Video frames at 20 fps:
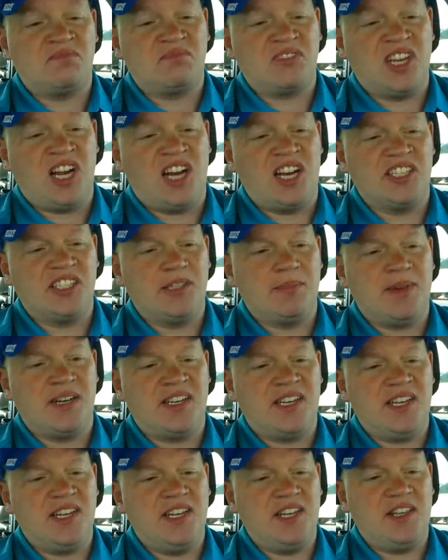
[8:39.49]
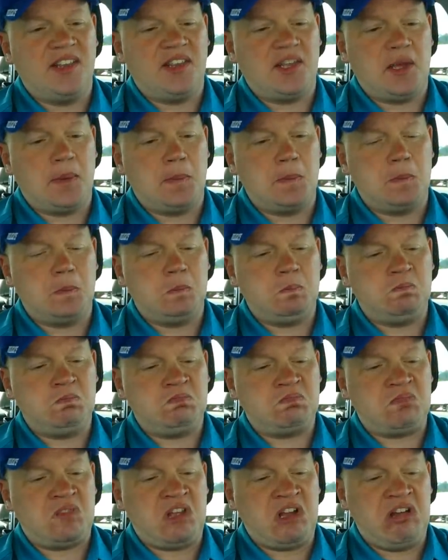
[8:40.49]
God, it's in my teeth.
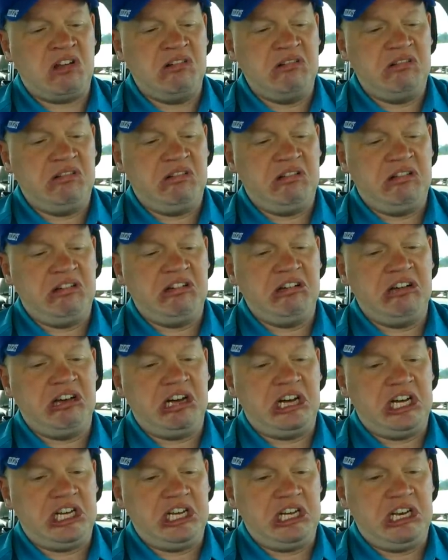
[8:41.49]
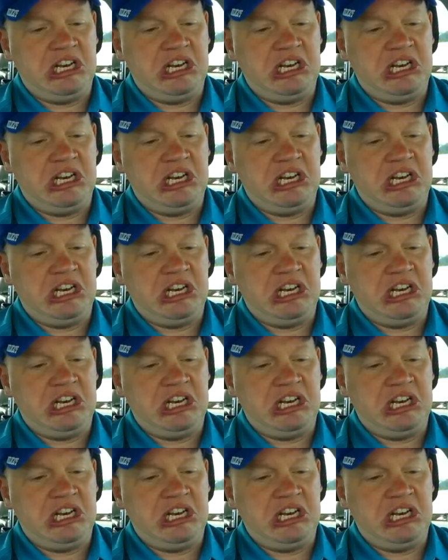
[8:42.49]
Oh, God.